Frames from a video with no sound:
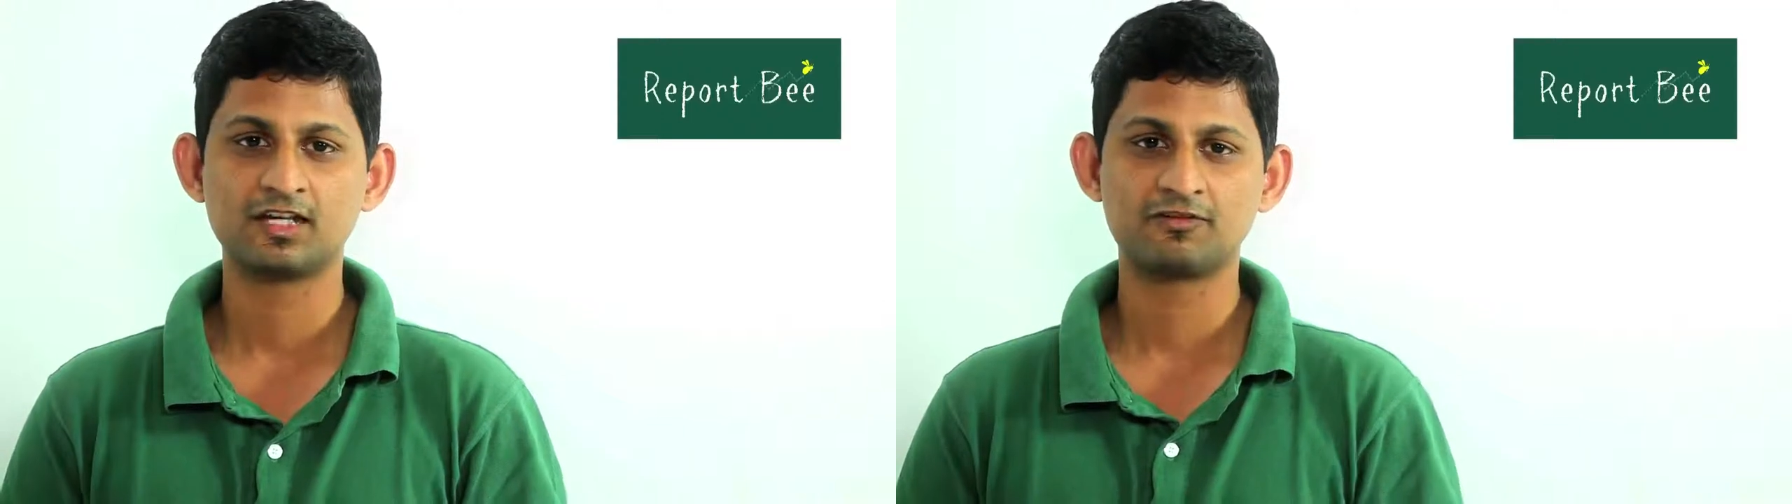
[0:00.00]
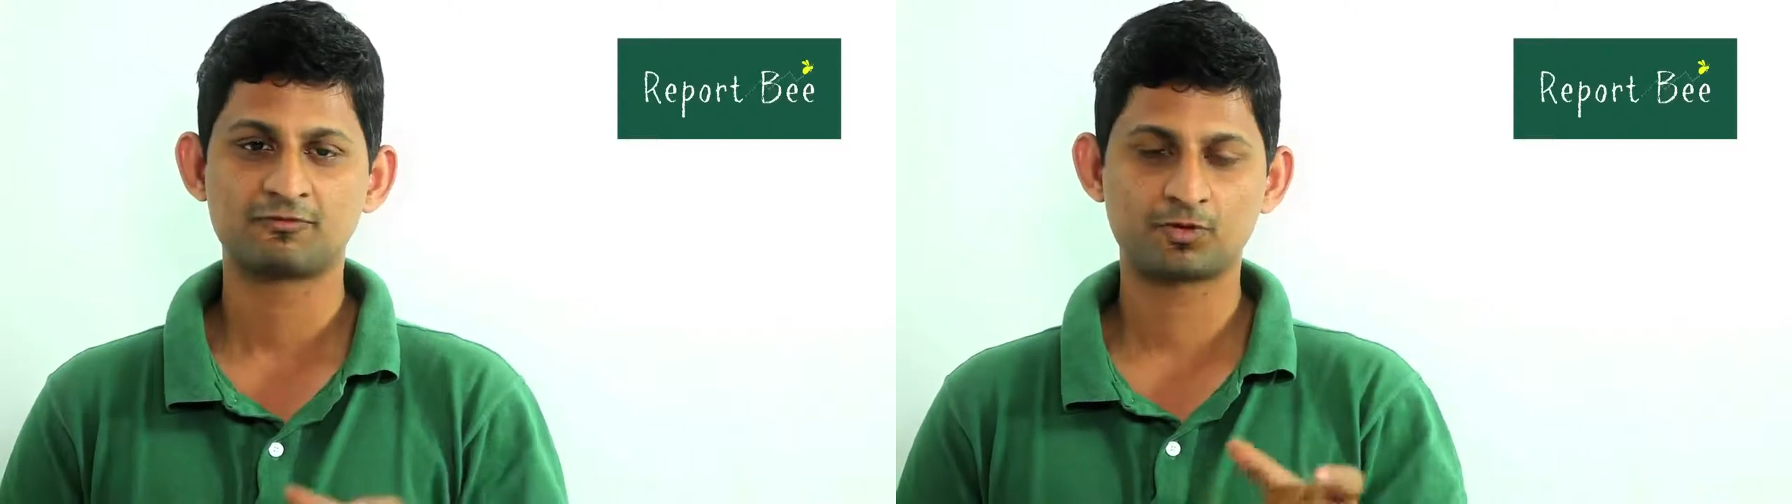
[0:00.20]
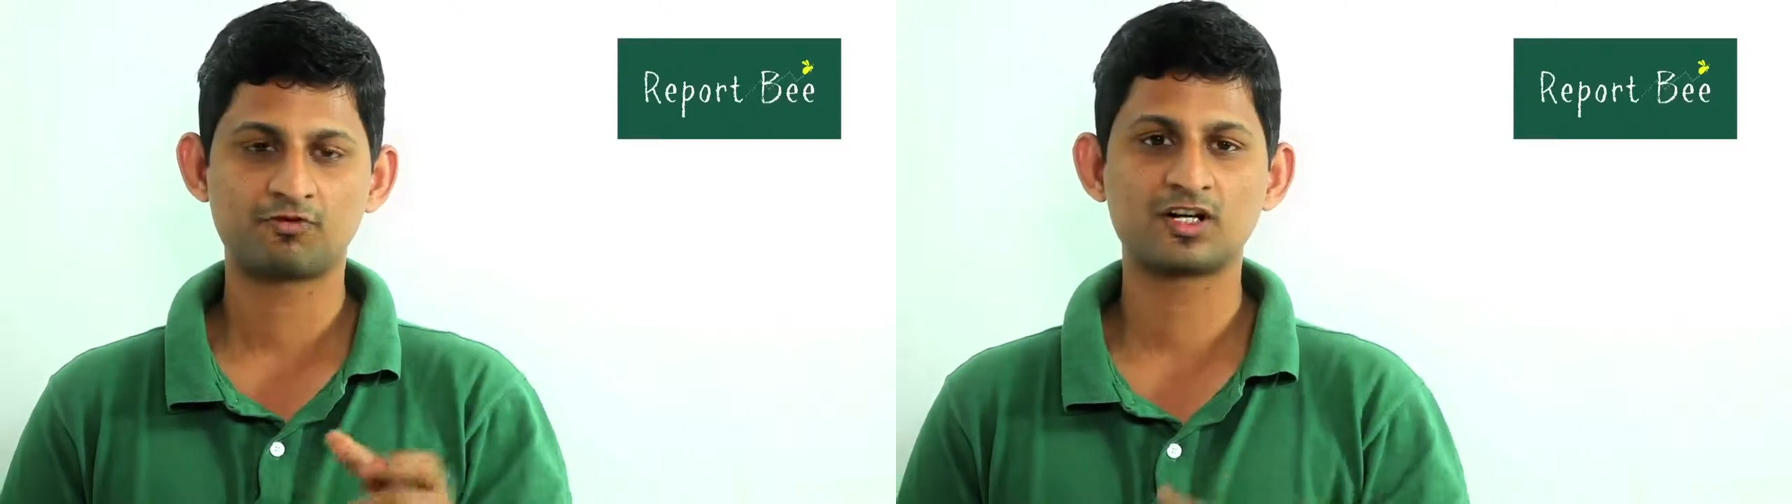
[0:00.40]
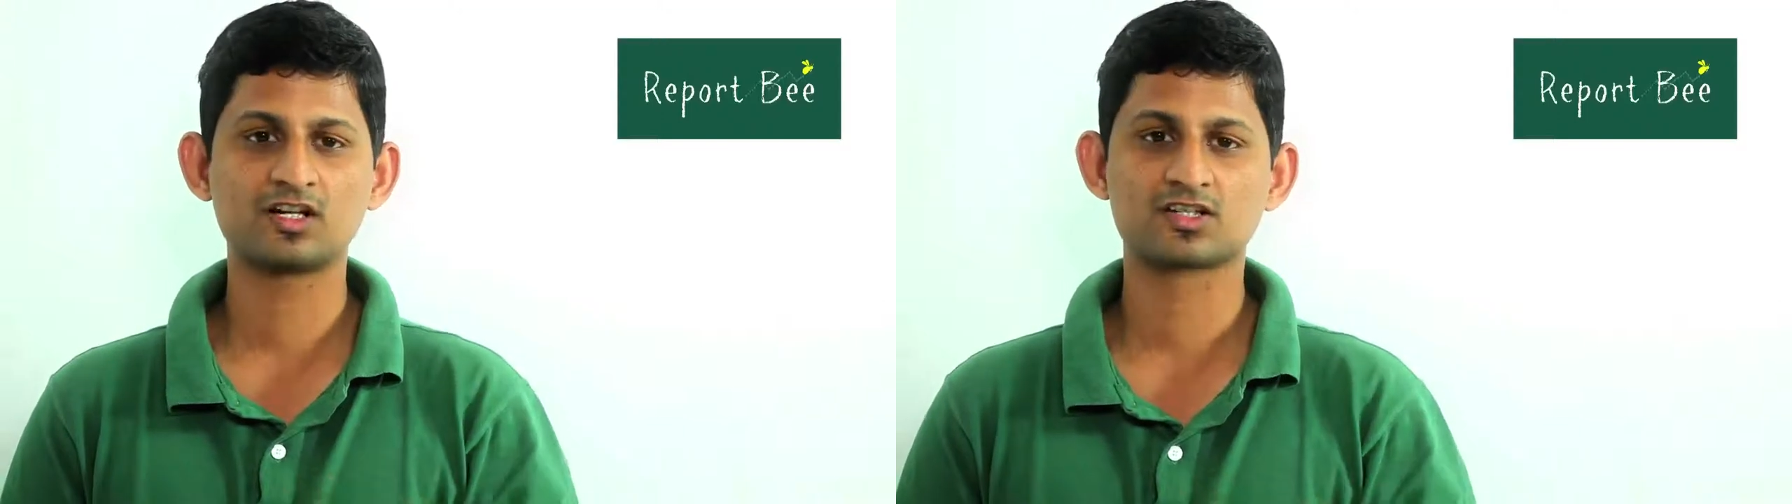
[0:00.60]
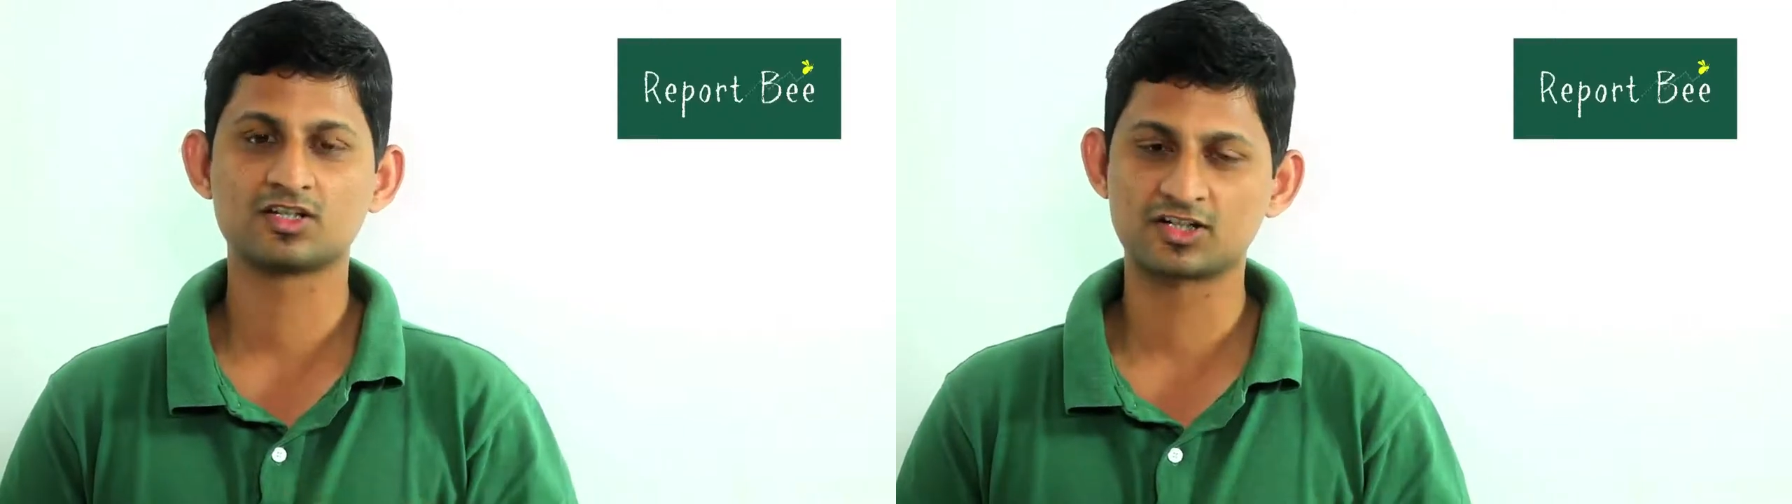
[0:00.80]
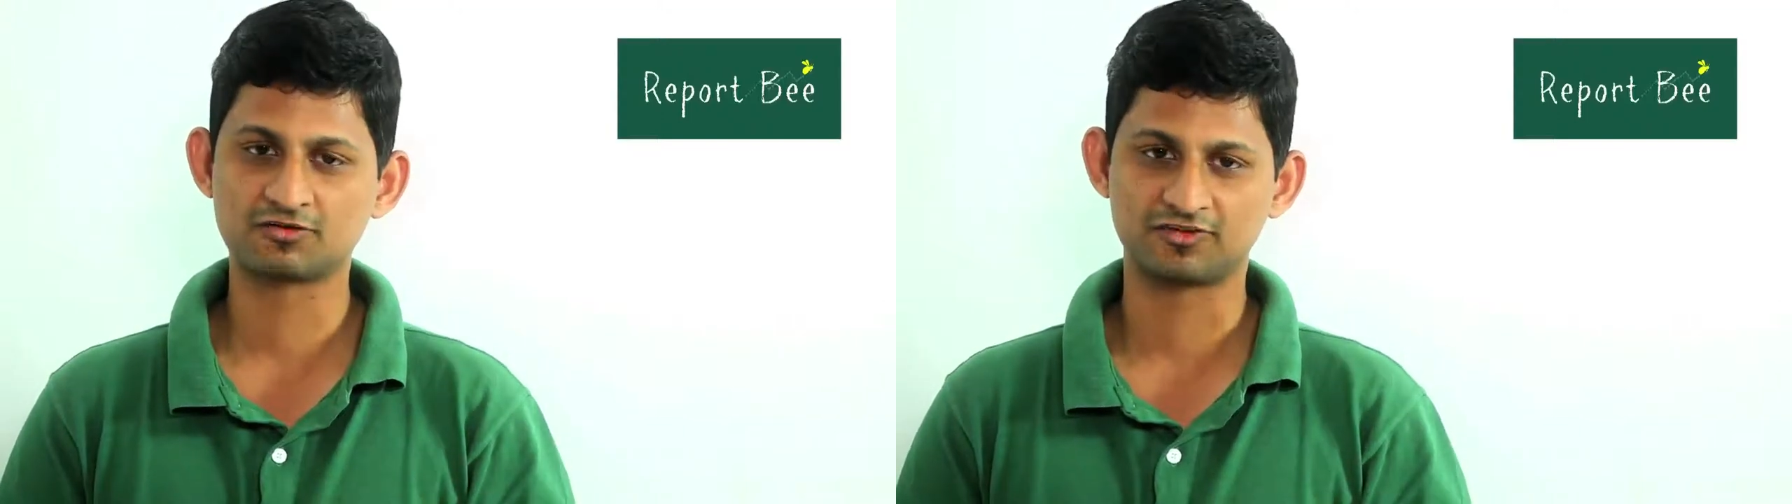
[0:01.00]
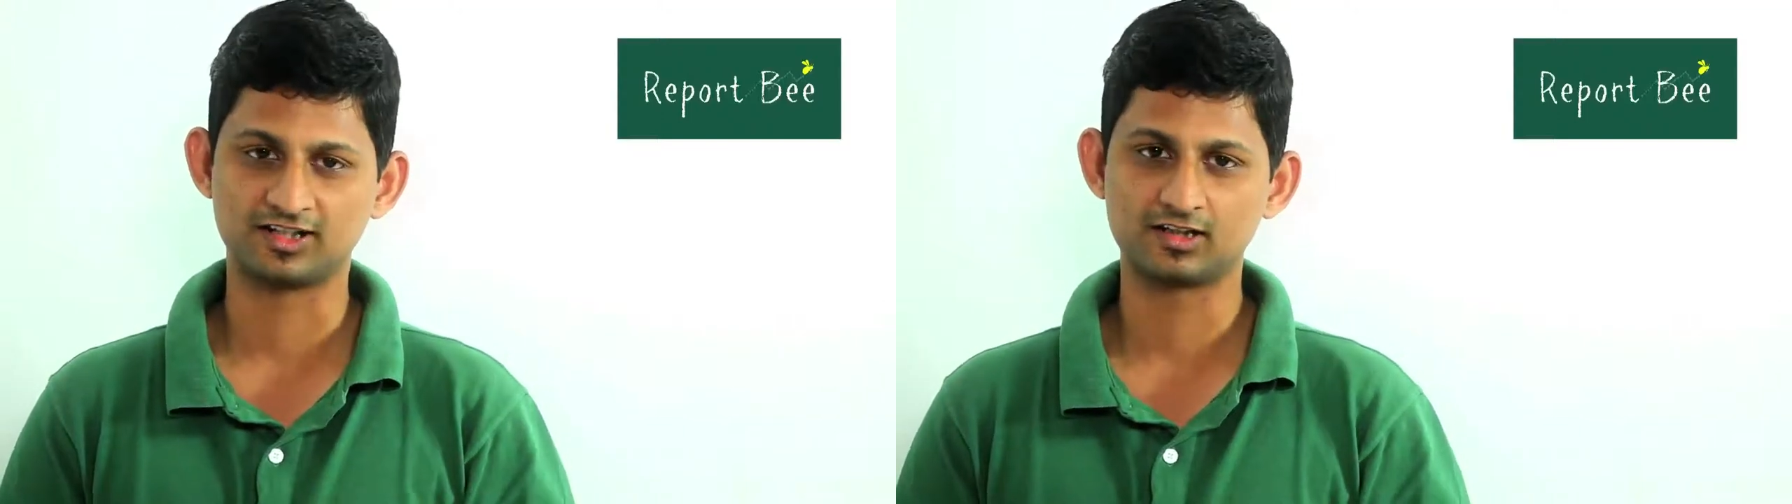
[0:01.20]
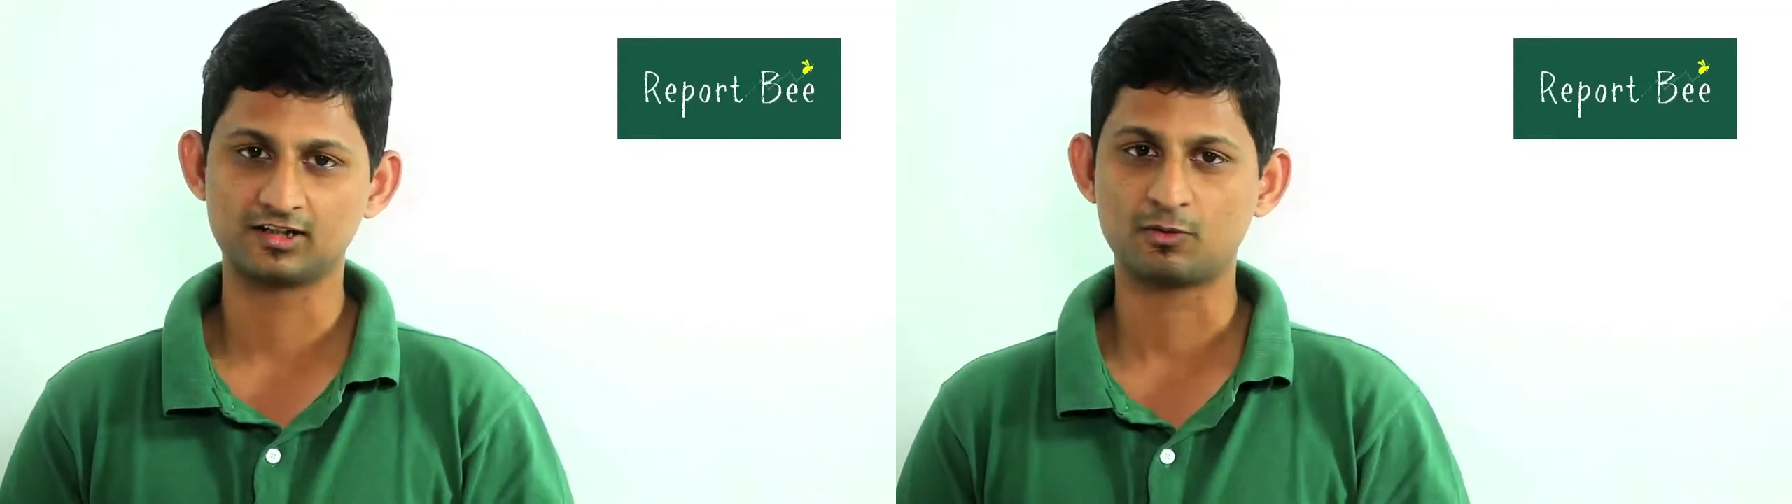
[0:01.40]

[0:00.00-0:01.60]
You've provided a search field